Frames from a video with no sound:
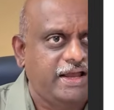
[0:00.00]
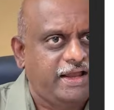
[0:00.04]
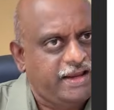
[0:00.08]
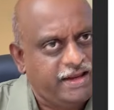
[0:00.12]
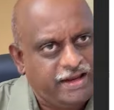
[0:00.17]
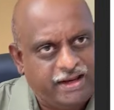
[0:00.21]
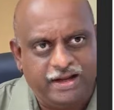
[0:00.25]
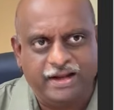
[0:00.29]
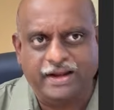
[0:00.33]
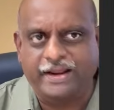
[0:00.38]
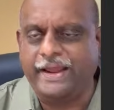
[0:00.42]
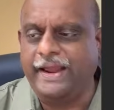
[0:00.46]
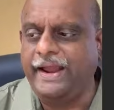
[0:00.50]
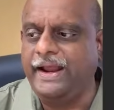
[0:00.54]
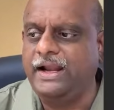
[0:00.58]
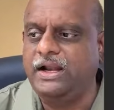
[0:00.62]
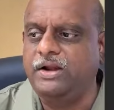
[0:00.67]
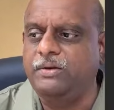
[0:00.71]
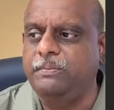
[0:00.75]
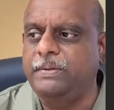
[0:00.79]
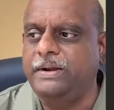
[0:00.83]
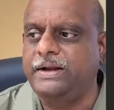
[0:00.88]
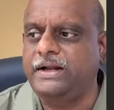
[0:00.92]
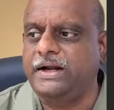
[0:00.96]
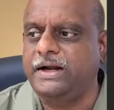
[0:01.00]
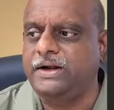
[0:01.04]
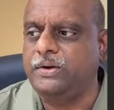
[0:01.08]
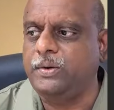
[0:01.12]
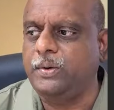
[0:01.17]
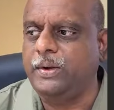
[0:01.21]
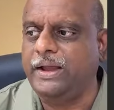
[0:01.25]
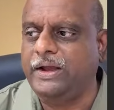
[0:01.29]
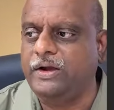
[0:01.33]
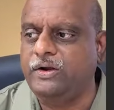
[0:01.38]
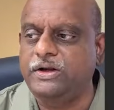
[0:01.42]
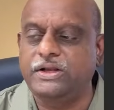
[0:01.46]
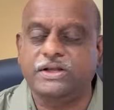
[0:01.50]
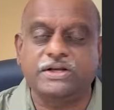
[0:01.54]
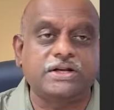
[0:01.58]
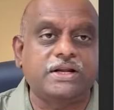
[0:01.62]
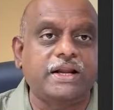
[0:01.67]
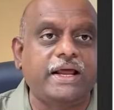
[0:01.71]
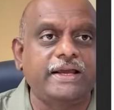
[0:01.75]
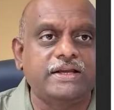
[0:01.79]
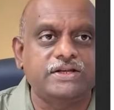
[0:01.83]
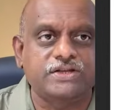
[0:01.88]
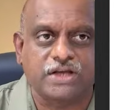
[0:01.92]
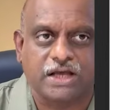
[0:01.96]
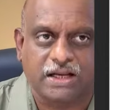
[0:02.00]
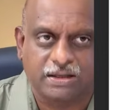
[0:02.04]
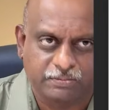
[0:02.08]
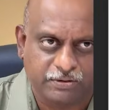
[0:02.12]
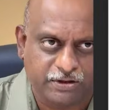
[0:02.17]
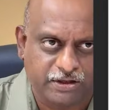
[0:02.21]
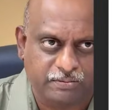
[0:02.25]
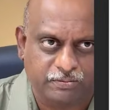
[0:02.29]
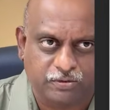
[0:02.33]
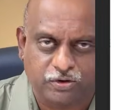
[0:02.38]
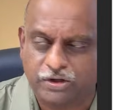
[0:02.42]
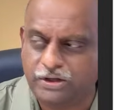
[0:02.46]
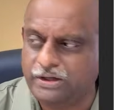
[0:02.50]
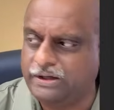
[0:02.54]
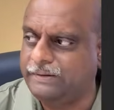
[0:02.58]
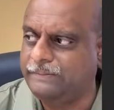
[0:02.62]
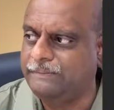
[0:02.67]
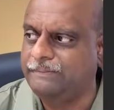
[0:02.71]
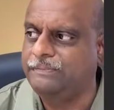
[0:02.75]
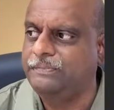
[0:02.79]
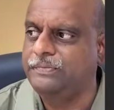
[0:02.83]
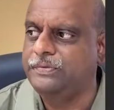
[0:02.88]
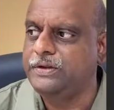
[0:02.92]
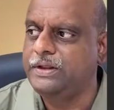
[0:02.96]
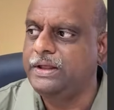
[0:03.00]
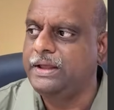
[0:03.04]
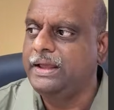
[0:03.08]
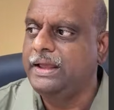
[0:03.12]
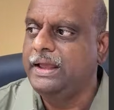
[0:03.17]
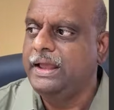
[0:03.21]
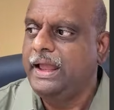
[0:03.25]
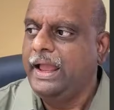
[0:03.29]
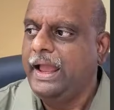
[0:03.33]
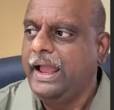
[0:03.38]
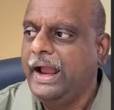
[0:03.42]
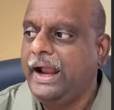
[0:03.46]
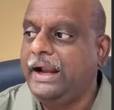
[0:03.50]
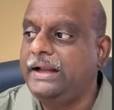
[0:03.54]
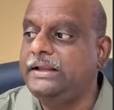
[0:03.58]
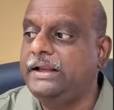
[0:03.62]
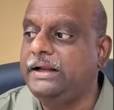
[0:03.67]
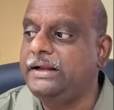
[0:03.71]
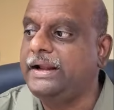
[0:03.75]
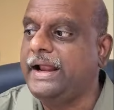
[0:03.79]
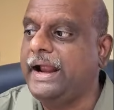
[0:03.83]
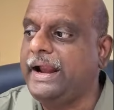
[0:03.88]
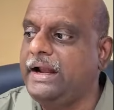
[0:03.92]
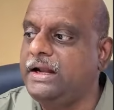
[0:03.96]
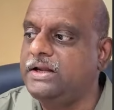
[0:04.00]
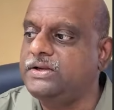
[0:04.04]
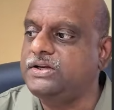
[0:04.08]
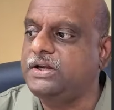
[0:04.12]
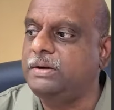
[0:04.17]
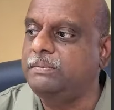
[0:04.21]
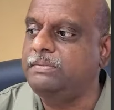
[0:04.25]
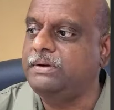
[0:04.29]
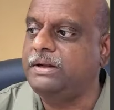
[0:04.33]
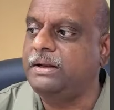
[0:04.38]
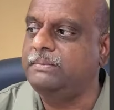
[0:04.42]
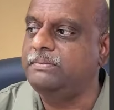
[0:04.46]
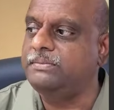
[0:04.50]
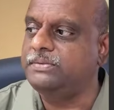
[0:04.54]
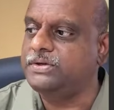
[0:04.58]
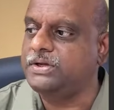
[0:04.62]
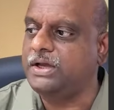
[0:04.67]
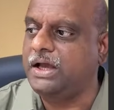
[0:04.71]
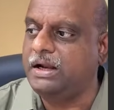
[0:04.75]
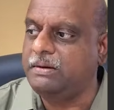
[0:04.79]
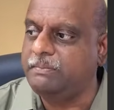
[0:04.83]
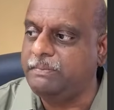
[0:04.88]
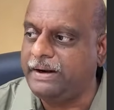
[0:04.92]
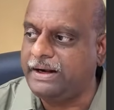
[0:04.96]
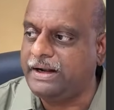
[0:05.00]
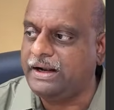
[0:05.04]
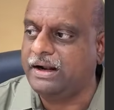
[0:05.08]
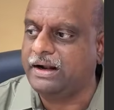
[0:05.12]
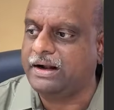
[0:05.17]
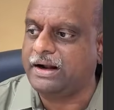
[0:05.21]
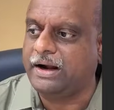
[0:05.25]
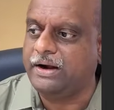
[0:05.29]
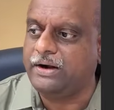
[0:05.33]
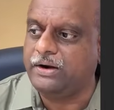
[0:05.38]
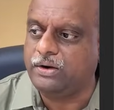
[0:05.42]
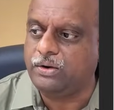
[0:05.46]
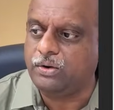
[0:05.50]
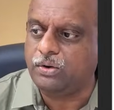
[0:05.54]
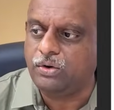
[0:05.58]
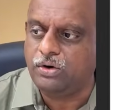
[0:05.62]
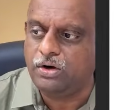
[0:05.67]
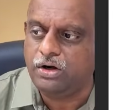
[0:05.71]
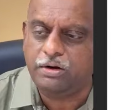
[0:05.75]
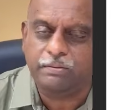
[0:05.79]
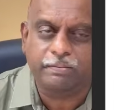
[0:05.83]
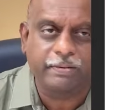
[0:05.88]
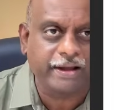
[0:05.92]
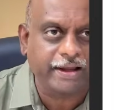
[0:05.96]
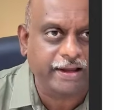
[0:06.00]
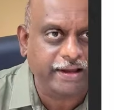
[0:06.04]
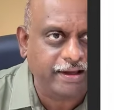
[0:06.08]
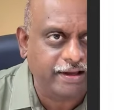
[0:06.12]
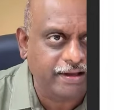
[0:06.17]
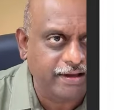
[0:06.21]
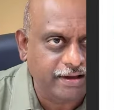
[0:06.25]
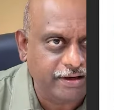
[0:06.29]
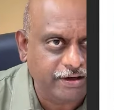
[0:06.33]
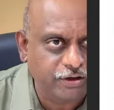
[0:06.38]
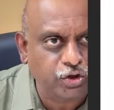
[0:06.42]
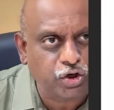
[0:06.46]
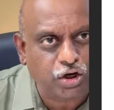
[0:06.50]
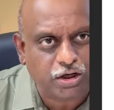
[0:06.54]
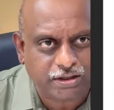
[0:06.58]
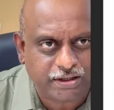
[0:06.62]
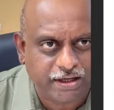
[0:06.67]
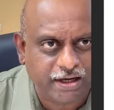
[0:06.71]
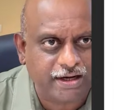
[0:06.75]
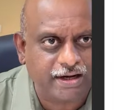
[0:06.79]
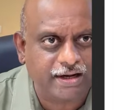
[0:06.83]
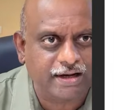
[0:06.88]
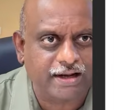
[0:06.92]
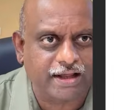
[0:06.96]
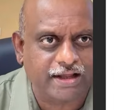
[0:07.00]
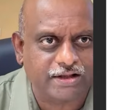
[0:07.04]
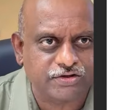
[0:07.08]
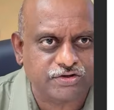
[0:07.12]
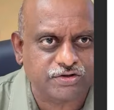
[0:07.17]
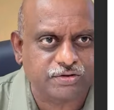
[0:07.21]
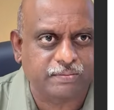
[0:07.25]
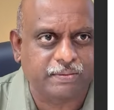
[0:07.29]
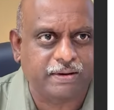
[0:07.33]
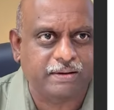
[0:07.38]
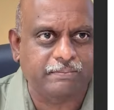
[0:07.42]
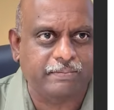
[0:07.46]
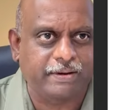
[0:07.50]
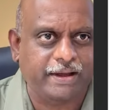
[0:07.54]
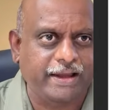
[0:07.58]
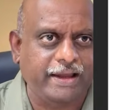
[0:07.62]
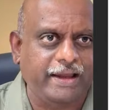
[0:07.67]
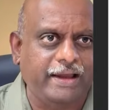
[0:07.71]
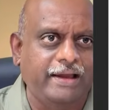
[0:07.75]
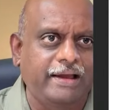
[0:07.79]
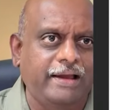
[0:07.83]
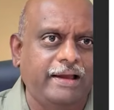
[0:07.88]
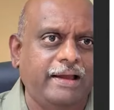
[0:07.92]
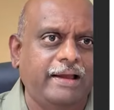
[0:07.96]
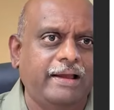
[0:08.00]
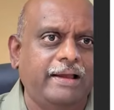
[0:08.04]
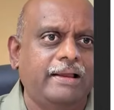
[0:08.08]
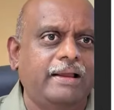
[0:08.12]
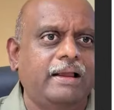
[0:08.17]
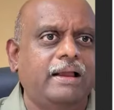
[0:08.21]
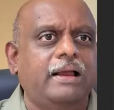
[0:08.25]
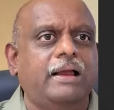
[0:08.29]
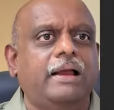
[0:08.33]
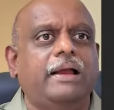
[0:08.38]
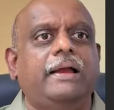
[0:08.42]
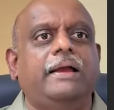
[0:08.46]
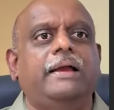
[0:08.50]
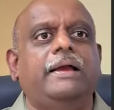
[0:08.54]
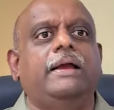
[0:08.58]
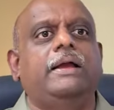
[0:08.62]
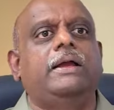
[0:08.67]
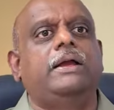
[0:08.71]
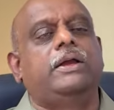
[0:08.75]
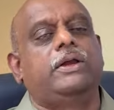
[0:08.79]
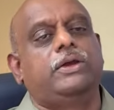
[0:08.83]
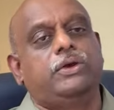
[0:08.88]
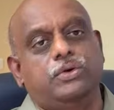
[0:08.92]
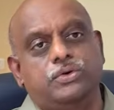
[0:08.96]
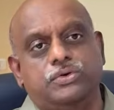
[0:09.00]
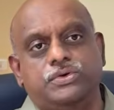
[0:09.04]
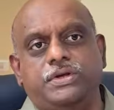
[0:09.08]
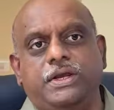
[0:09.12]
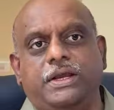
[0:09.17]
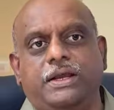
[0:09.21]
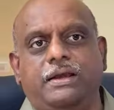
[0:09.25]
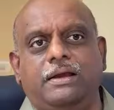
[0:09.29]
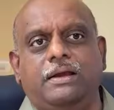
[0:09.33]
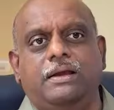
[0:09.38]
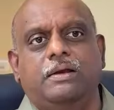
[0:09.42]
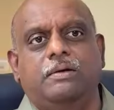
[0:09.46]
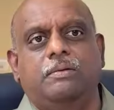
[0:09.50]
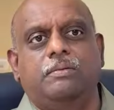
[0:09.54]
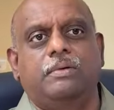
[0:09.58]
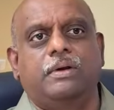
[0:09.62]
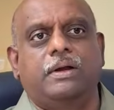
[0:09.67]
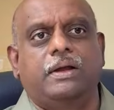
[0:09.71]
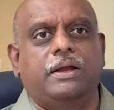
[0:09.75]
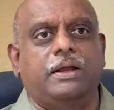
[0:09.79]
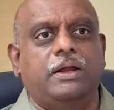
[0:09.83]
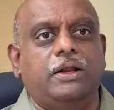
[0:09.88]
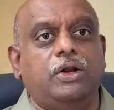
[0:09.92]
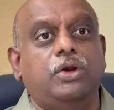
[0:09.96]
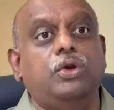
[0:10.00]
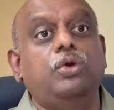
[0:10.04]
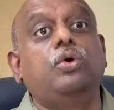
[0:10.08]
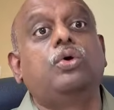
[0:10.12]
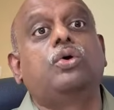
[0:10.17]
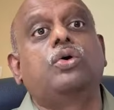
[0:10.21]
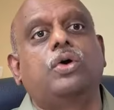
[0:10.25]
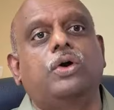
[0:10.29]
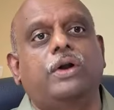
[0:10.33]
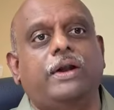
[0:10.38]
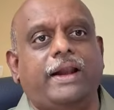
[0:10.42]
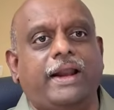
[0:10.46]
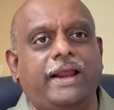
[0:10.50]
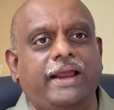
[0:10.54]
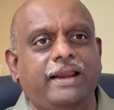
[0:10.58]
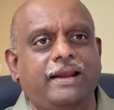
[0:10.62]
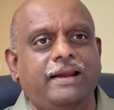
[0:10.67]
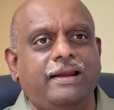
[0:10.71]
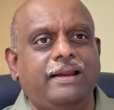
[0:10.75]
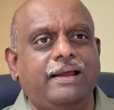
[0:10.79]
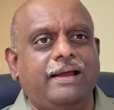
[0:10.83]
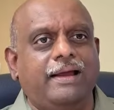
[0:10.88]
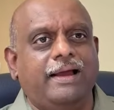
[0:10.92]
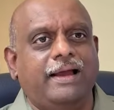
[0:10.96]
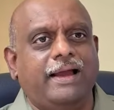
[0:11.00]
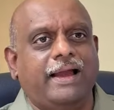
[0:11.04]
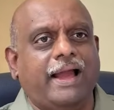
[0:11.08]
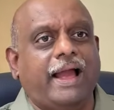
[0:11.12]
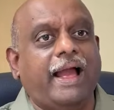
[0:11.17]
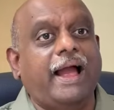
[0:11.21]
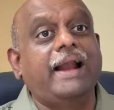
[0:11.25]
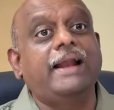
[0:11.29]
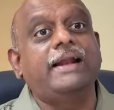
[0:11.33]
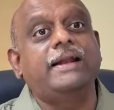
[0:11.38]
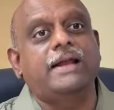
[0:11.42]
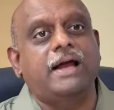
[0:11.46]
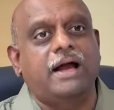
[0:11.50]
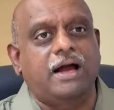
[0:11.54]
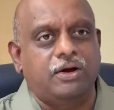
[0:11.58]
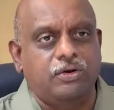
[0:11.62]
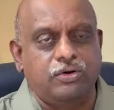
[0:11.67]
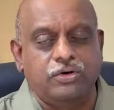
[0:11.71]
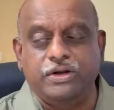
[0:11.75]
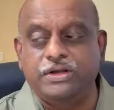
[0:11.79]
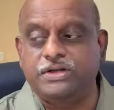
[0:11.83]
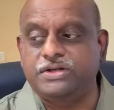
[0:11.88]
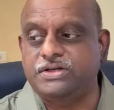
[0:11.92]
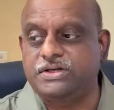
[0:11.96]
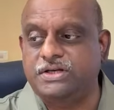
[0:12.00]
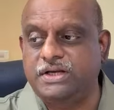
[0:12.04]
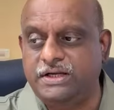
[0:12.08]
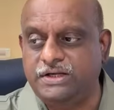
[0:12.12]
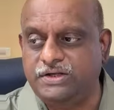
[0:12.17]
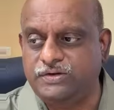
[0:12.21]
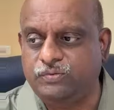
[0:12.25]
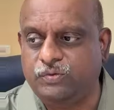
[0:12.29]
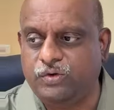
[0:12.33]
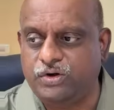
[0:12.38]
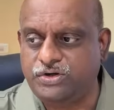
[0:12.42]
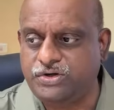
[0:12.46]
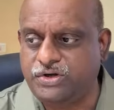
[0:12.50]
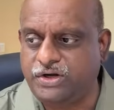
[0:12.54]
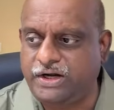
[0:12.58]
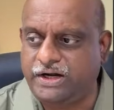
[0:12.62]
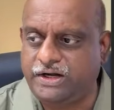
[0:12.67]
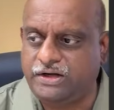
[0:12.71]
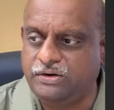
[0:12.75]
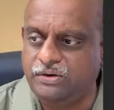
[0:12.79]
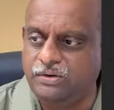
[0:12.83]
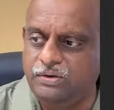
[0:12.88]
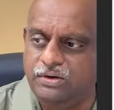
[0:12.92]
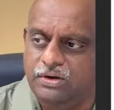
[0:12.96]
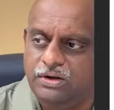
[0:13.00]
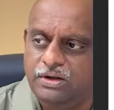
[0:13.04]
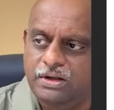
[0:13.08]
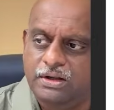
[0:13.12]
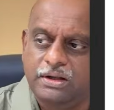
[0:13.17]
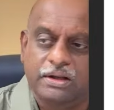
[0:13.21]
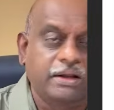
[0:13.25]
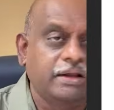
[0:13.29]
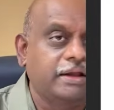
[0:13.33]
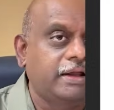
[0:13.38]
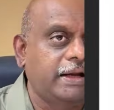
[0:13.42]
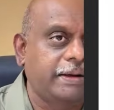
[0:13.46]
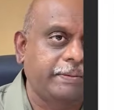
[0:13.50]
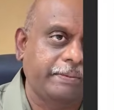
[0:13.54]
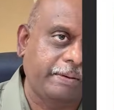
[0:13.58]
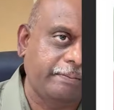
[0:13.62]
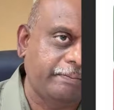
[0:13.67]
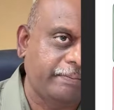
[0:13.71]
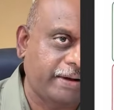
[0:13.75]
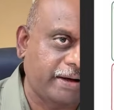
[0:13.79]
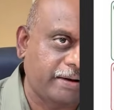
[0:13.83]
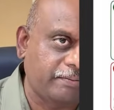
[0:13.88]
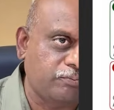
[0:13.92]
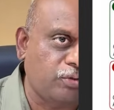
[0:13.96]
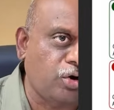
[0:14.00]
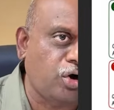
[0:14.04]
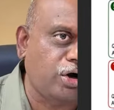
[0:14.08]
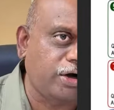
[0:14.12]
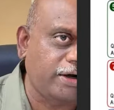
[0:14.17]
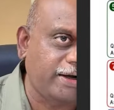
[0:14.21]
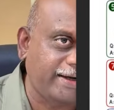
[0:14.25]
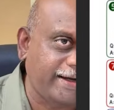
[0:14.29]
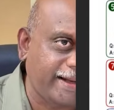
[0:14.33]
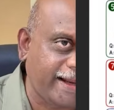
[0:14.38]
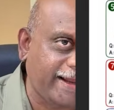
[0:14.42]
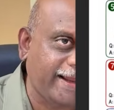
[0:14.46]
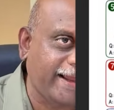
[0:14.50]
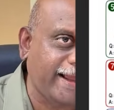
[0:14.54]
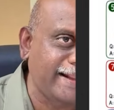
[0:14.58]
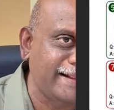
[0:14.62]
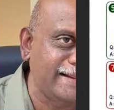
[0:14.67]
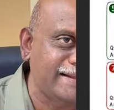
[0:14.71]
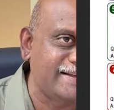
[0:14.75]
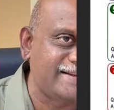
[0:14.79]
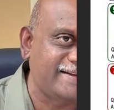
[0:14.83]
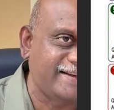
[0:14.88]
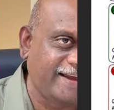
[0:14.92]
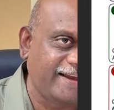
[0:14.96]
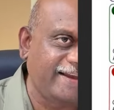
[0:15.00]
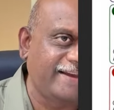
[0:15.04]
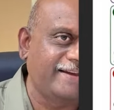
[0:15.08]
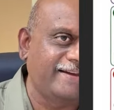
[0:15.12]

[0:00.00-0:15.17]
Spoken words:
inhaled beta 2 agonist like salbutamol. And the night symptoms are better controlled by nocturnal asthma by using leukotriene antagonist, is what you need to remember. Montec LC,